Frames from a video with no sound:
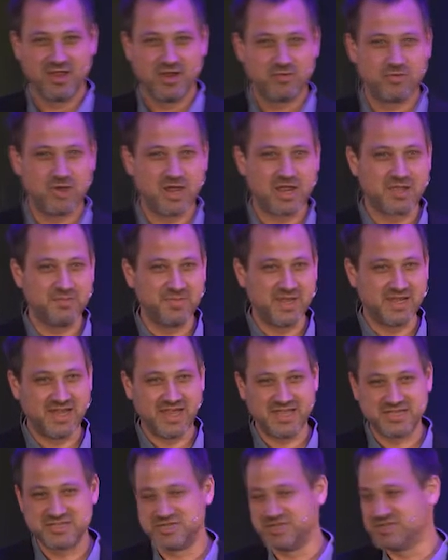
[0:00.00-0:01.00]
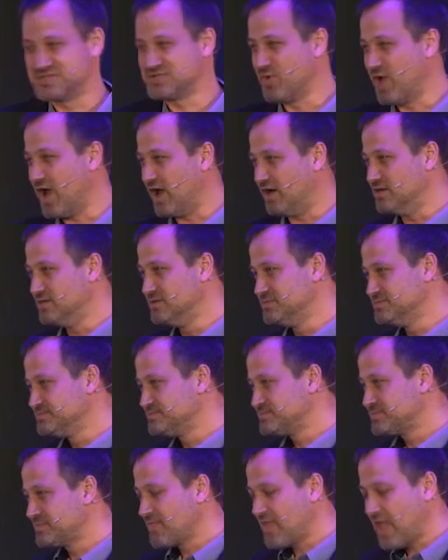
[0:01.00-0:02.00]
recommendation as well.
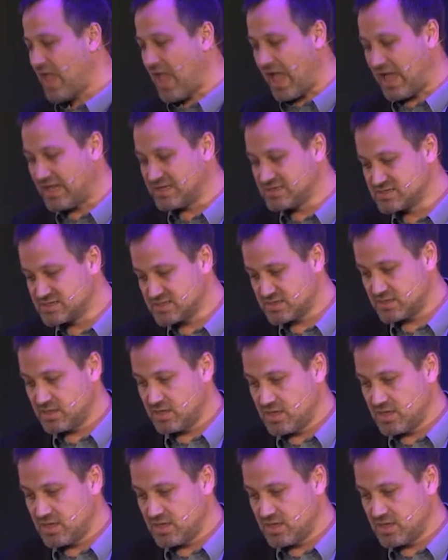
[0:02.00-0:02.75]
And,